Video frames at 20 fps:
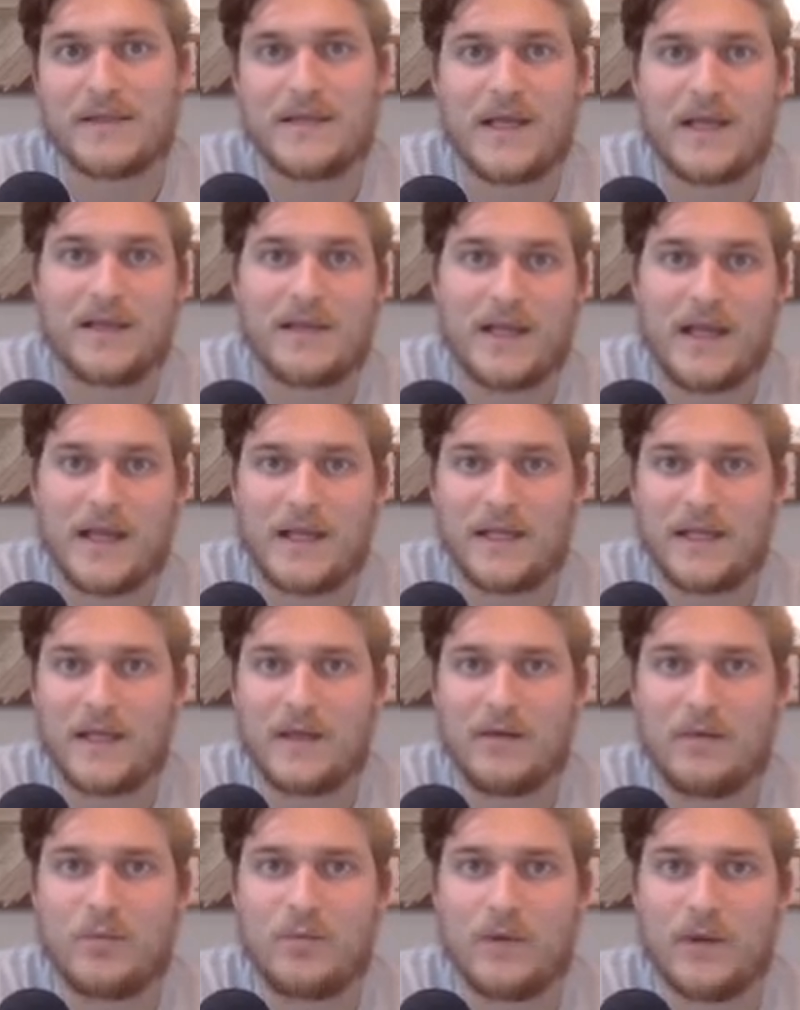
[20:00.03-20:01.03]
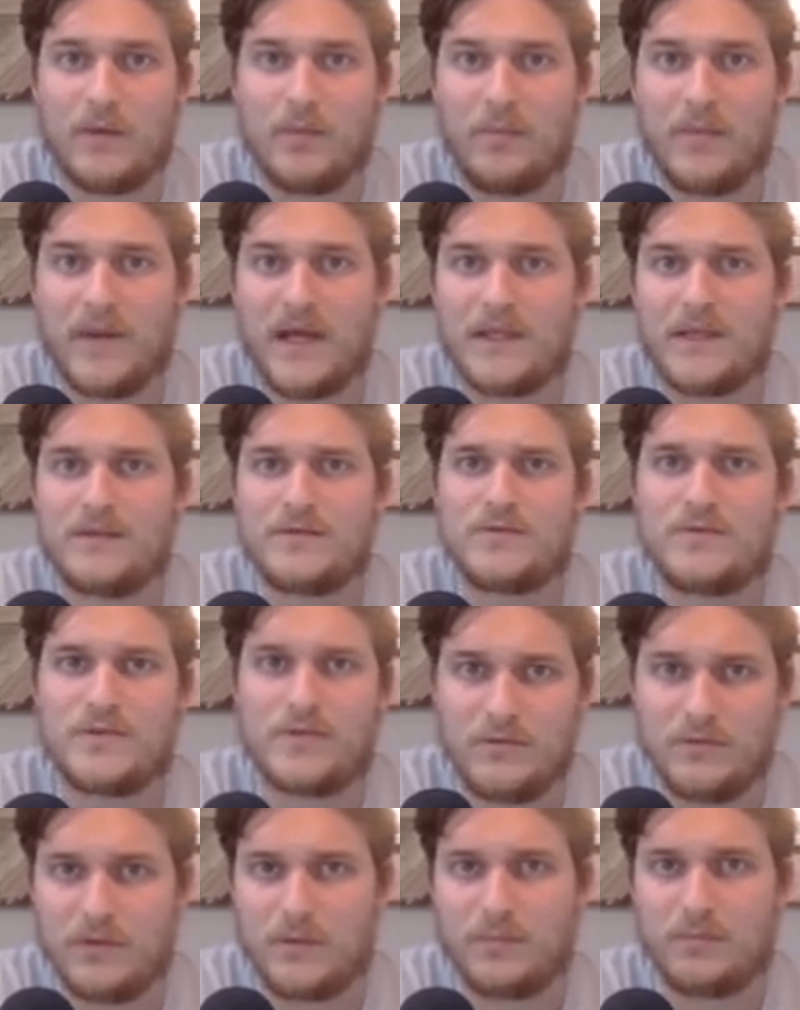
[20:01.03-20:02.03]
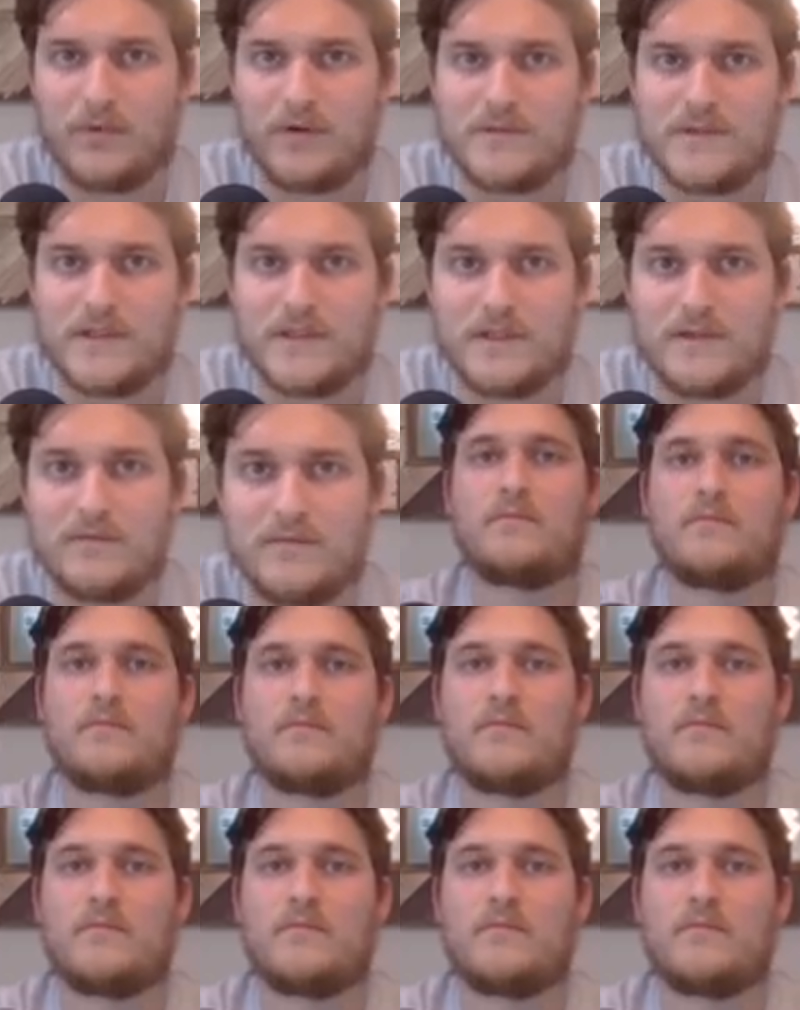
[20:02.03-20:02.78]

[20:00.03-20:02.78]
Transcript: that ligand will bind to the protein.